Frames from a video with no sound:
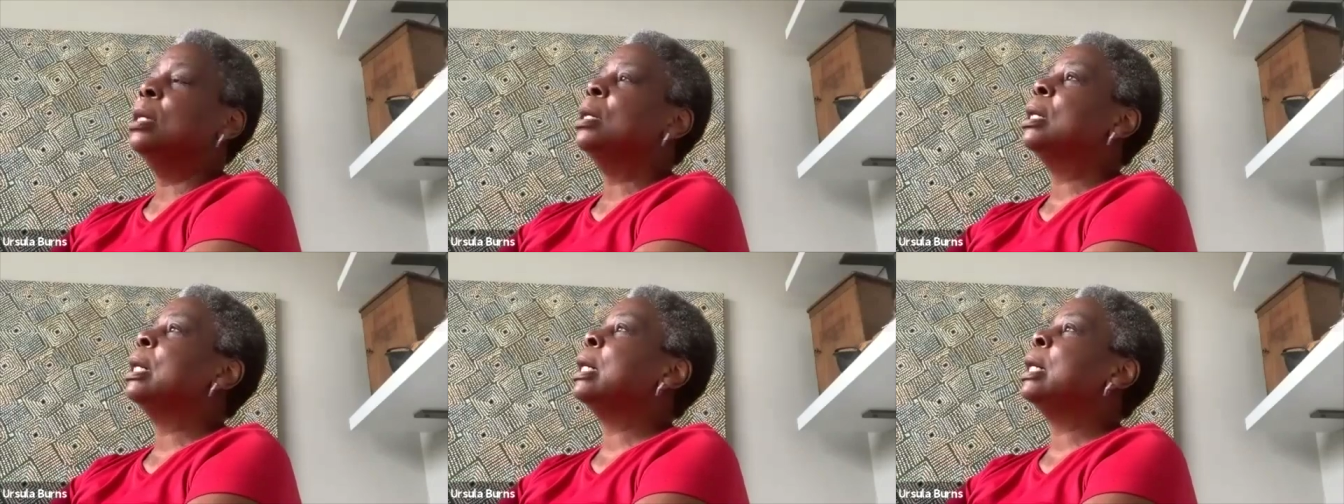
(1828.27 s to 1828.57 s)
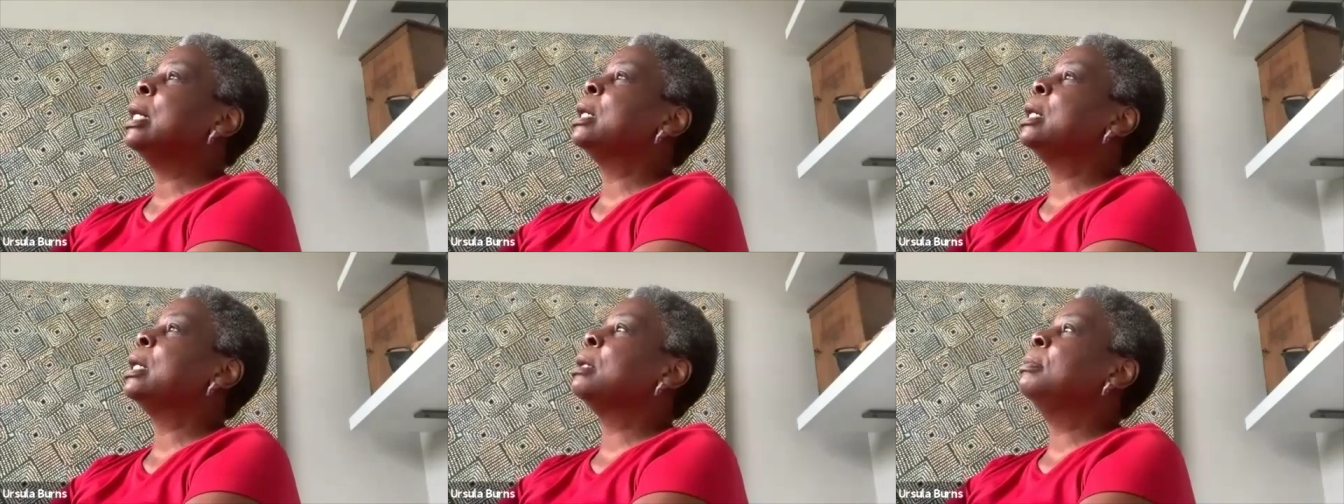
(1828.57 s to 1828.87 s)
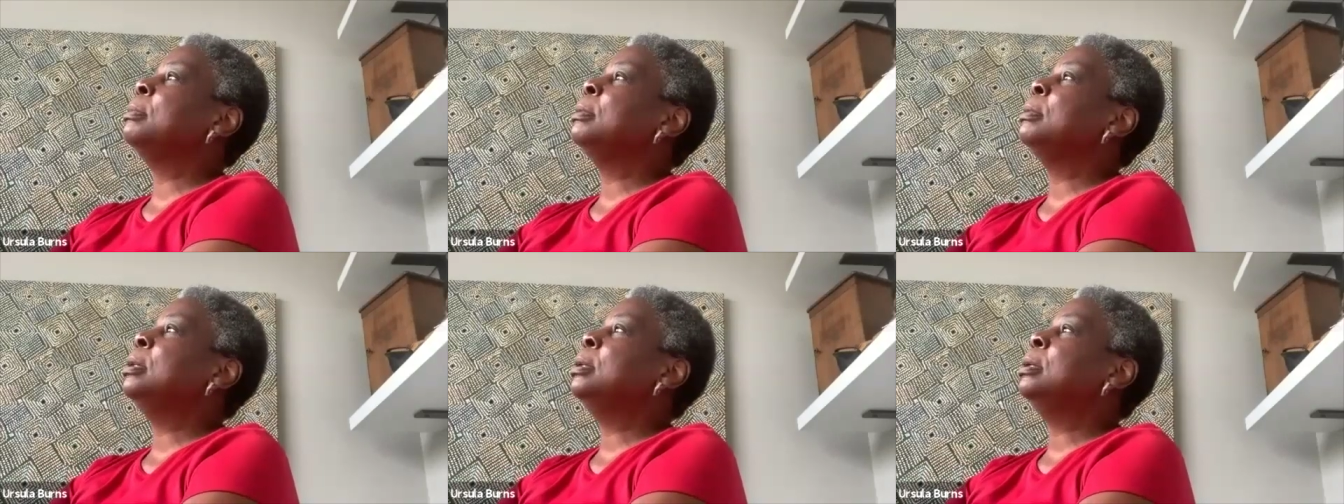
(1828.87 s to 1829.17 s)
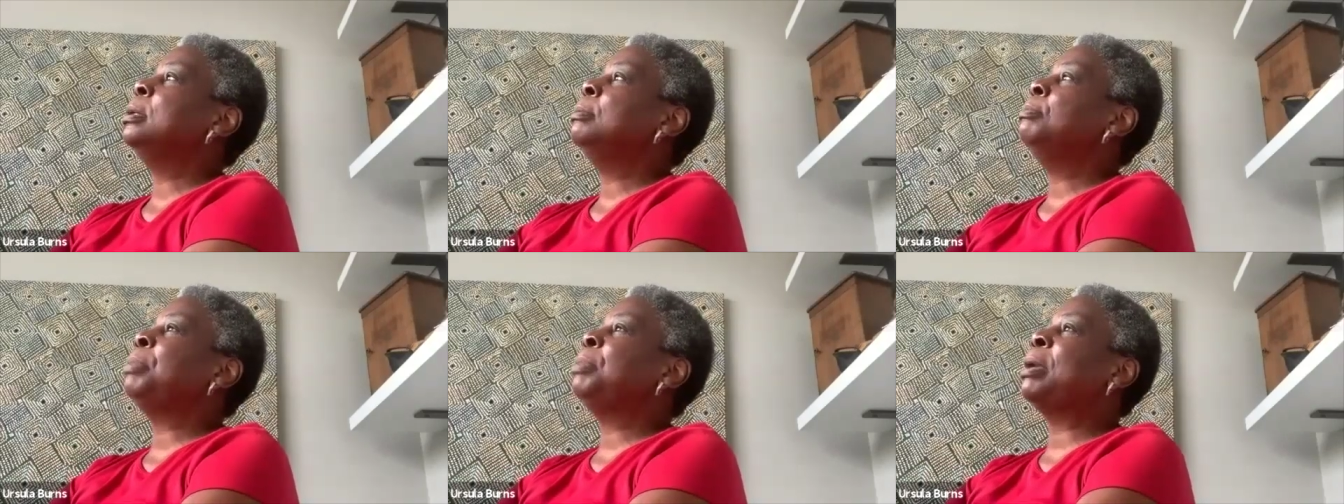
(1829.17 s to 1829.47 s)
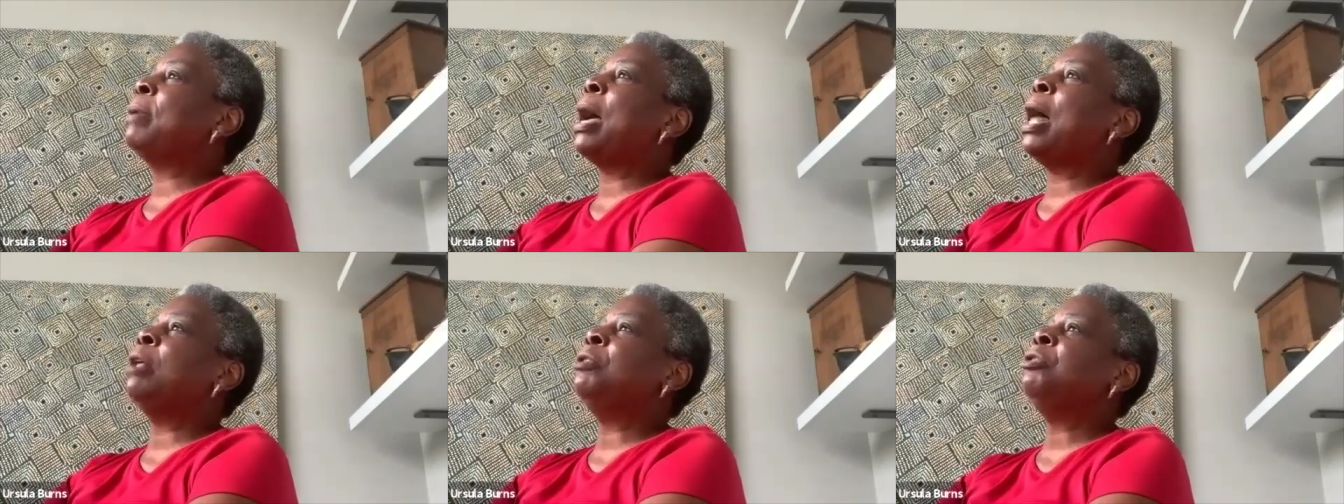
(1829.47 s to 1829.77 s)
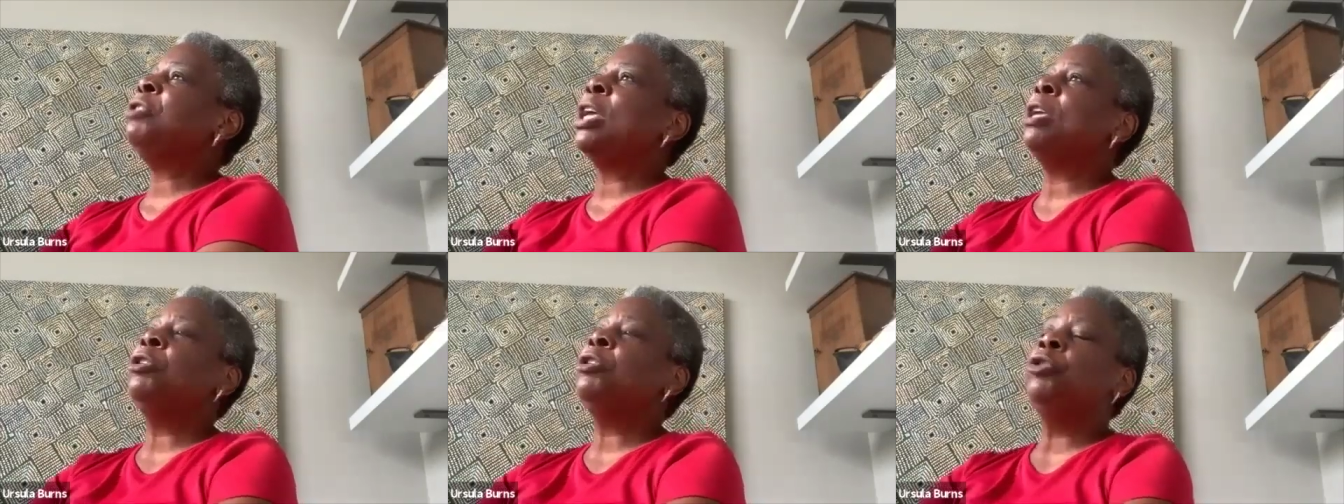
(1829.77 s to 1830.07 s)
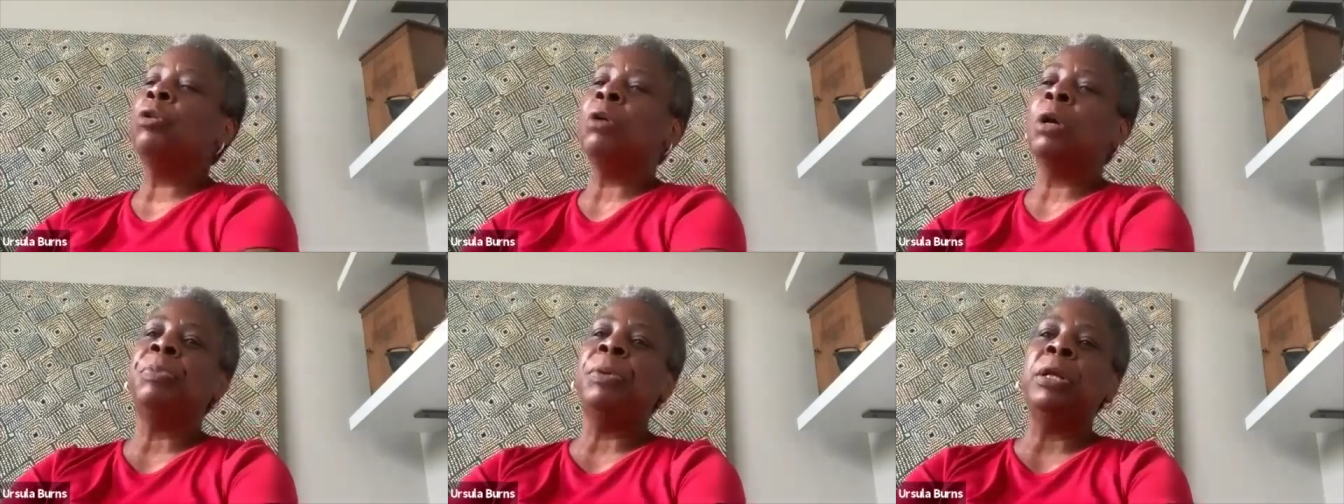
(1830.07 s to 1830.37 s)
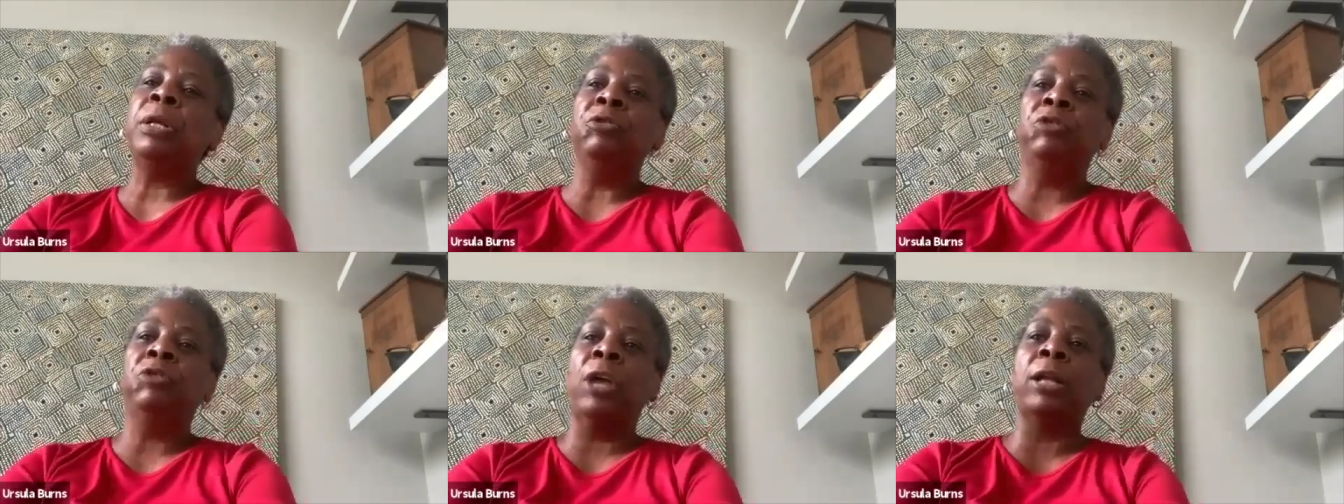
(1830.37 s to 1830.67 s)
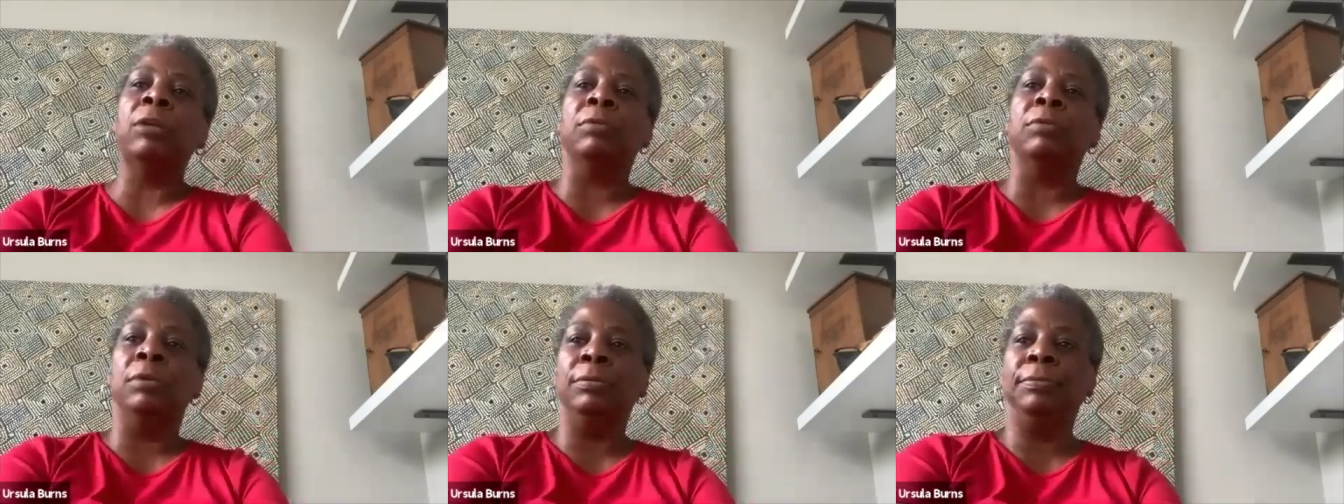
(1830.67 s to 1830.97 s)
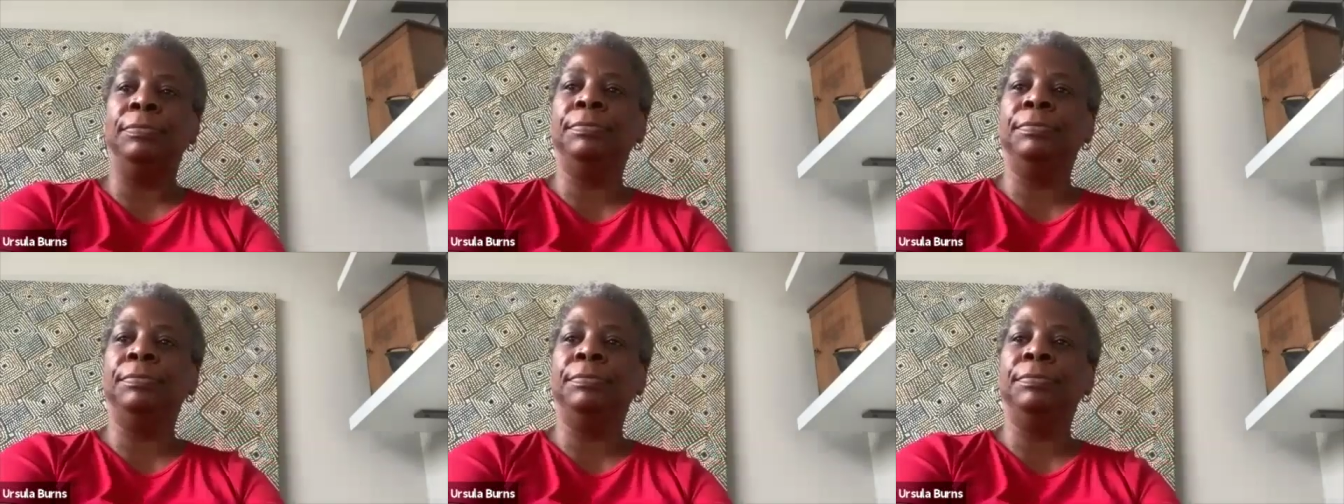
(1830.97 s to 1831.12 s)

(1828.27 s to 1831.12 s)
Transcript: But I'll say Europe in general,